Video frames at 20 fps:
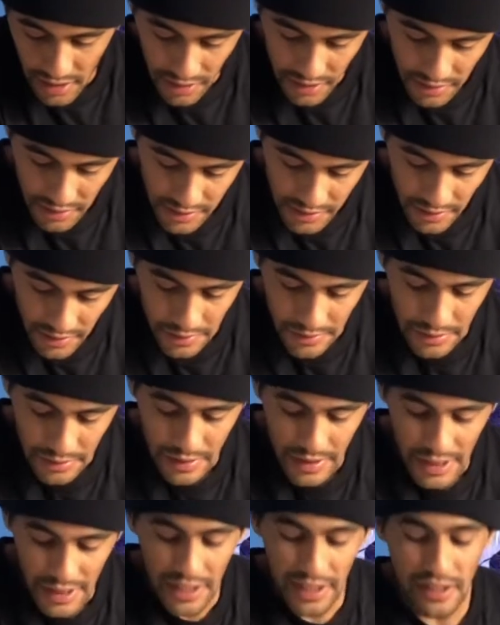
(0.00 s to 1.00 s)
So
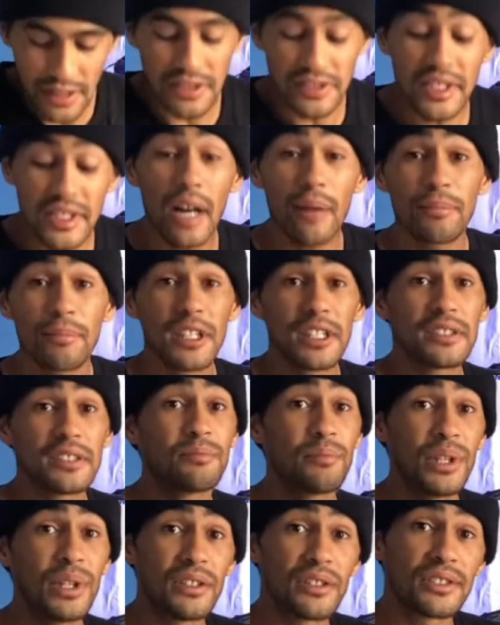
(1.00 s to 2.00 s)
again, the topic is
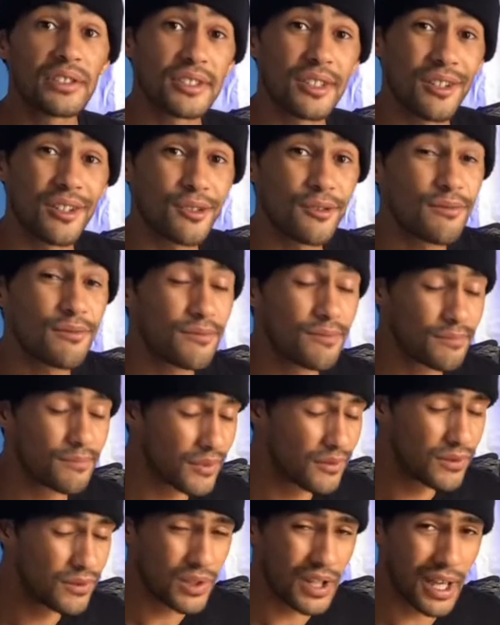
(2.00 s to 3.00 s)
be yourself.
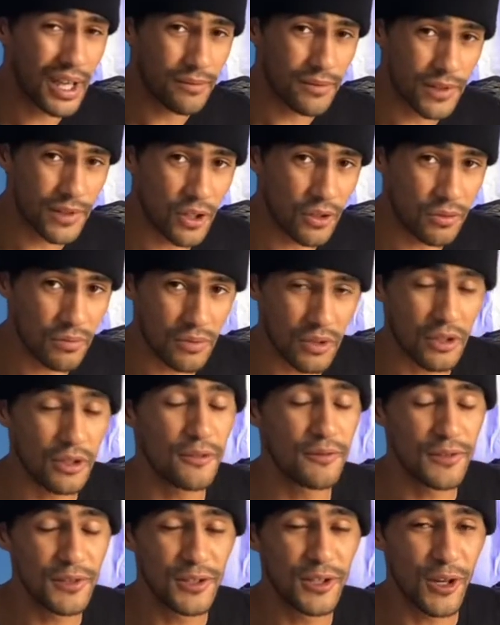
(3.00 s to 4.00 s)
If you haven't known, or
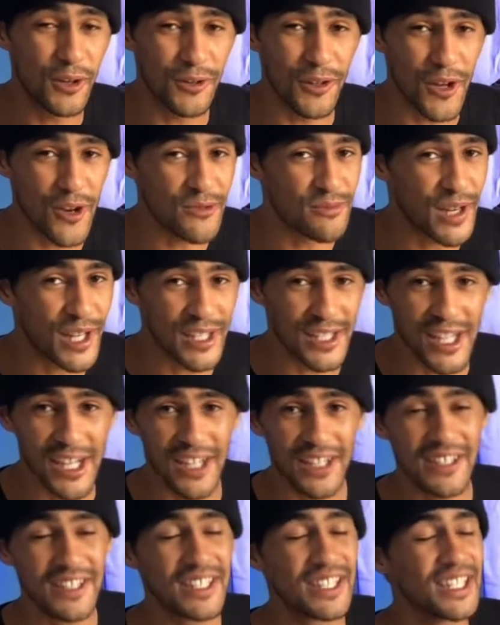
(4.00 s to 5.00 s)
if you don't know by
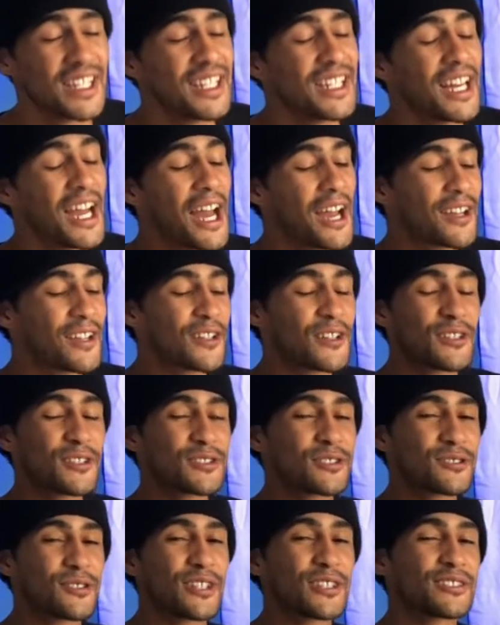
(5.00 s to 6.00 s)
now, I couldn't
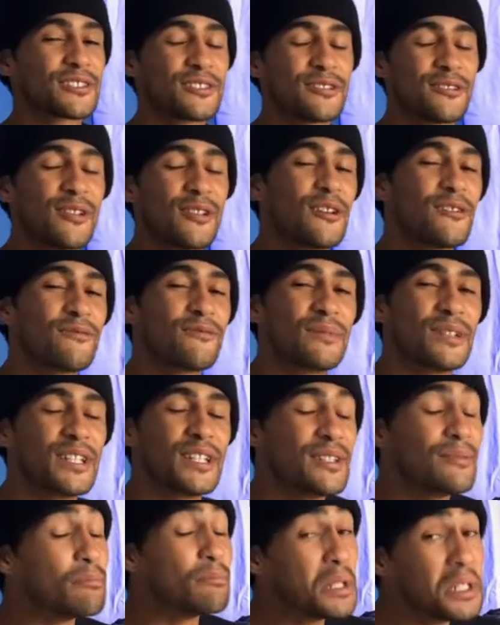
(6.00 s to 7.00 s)
stress it enough,
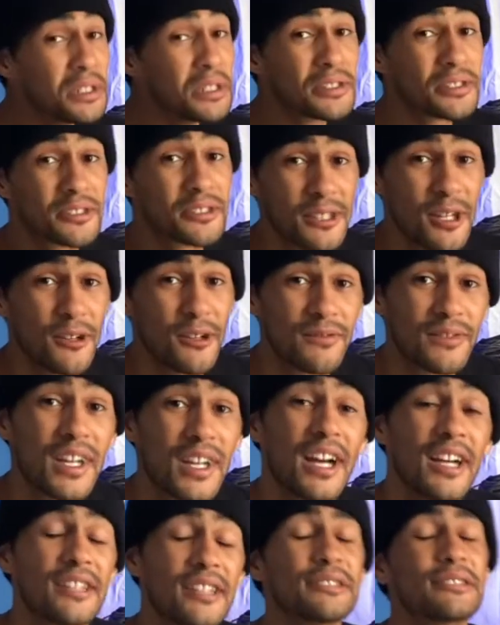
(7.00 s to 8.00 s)
but be yourself,
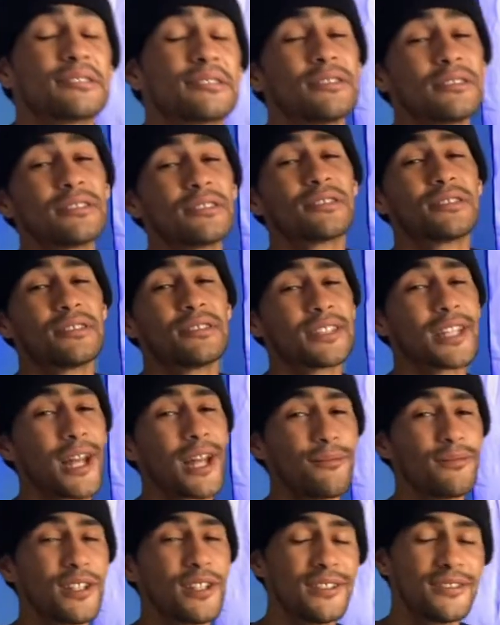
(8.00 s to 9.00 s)
guys. Seriously,
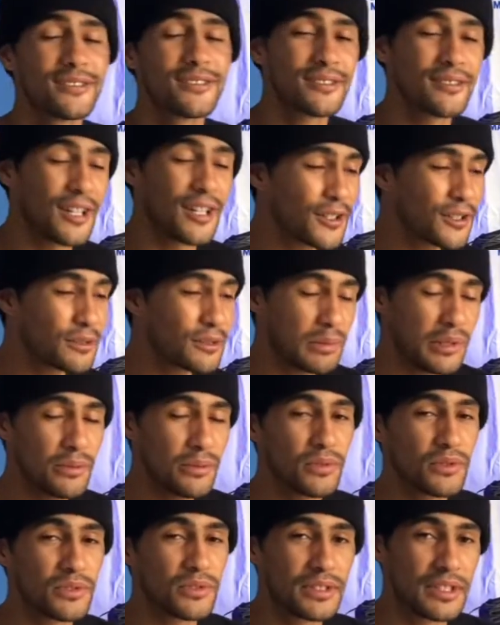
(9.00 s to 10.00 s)
stop letting other
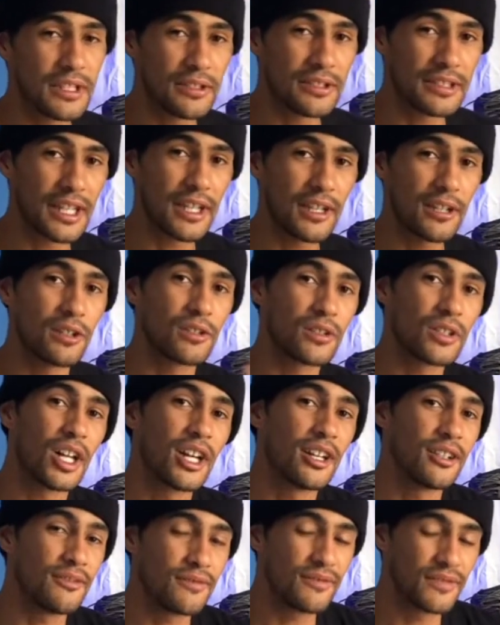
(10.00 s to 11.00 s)
people dictate your
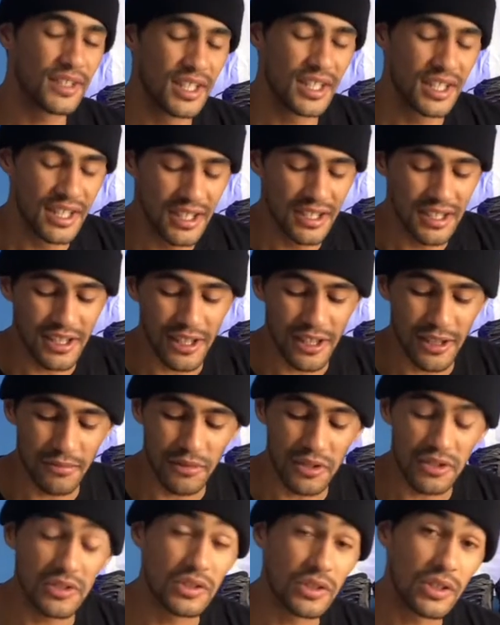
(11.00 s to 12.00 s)
life,
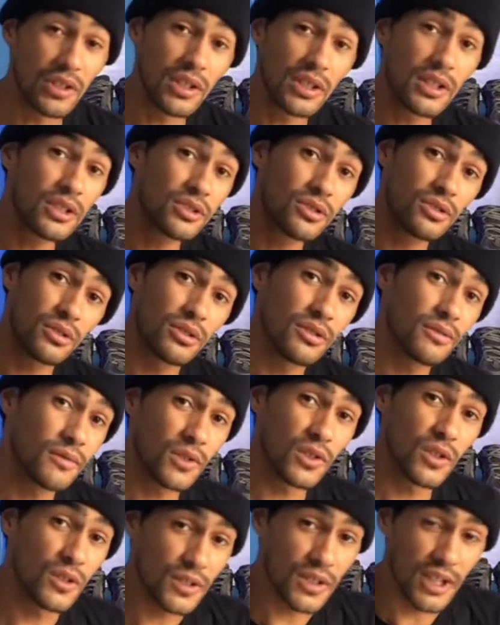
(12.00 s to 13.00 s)
because you're in control of
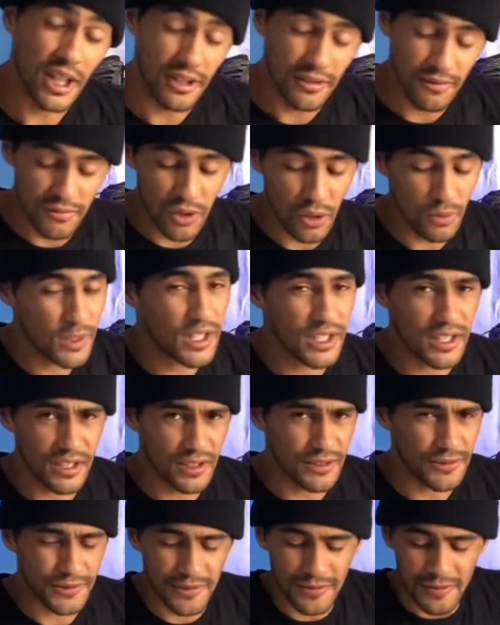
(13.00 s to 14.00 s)
your own life, nobody
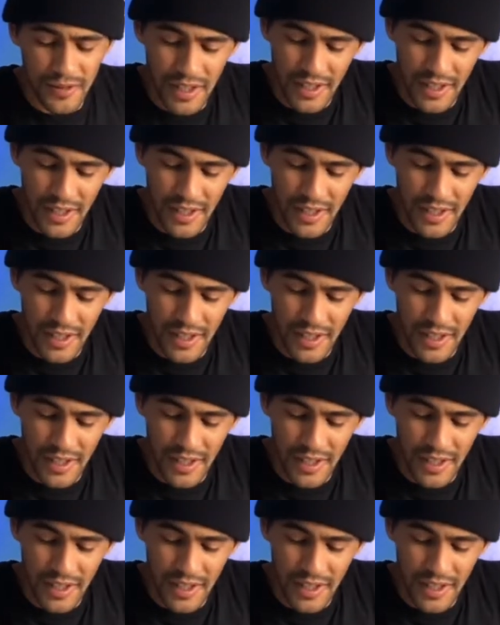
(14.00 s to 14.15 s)
else.